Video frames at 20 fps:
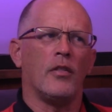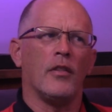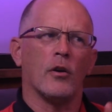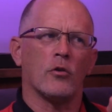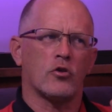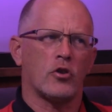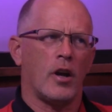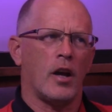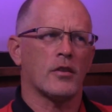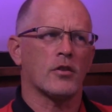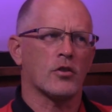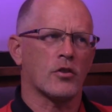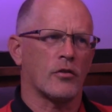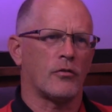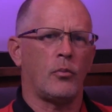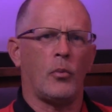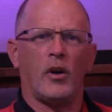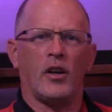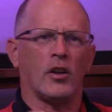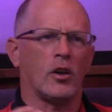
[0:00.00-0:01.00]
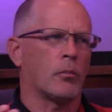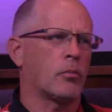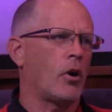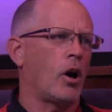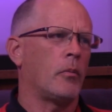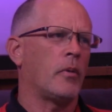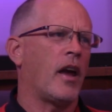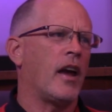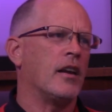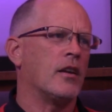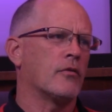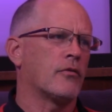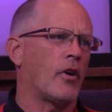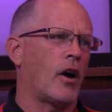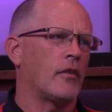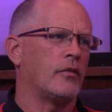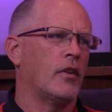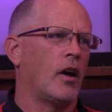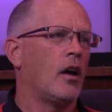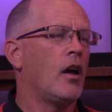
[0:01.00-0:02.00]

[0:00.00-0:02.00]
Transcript: their chances of winning are probably 85.